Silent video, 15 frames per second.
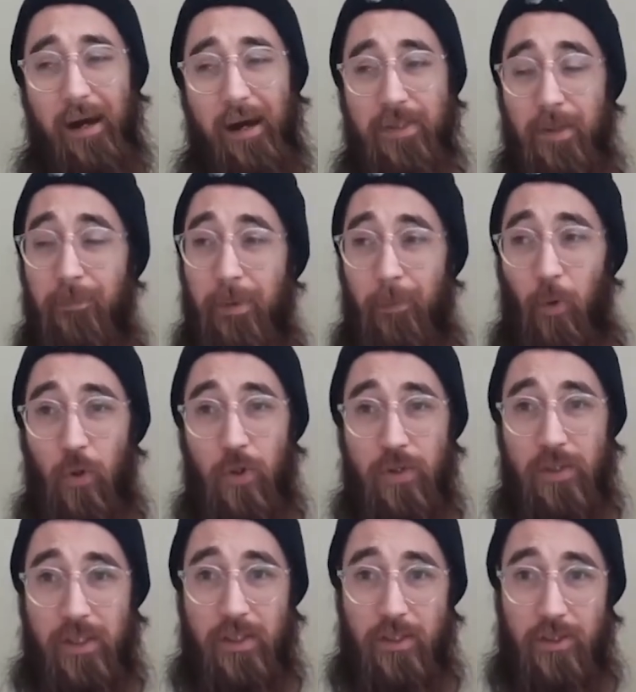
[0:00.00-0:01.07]
Some people
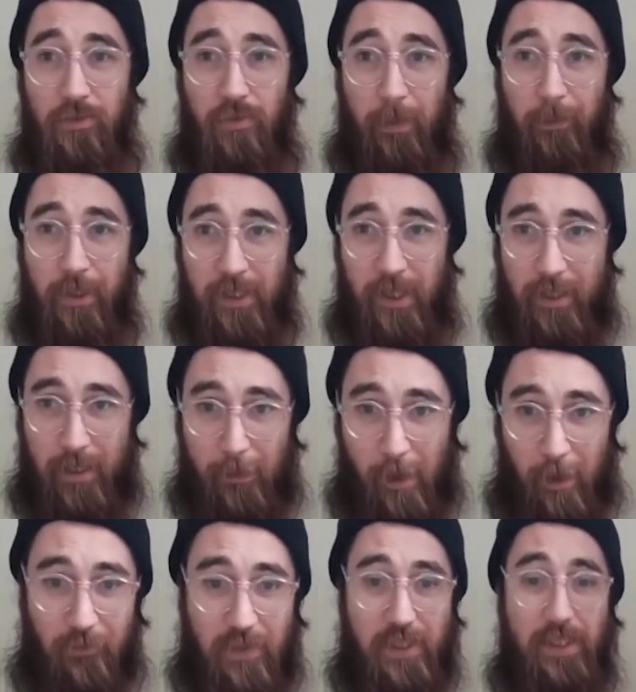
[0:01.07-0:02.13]
use it to represent the
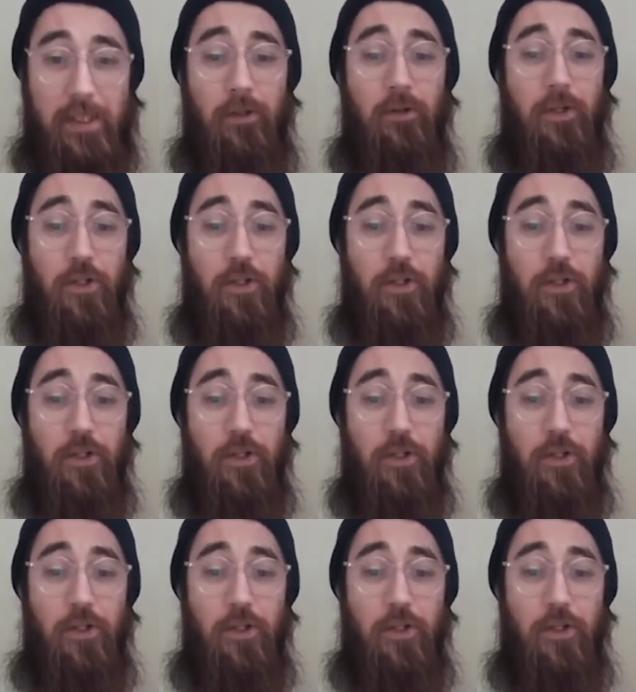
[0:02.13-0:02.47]
amount of skill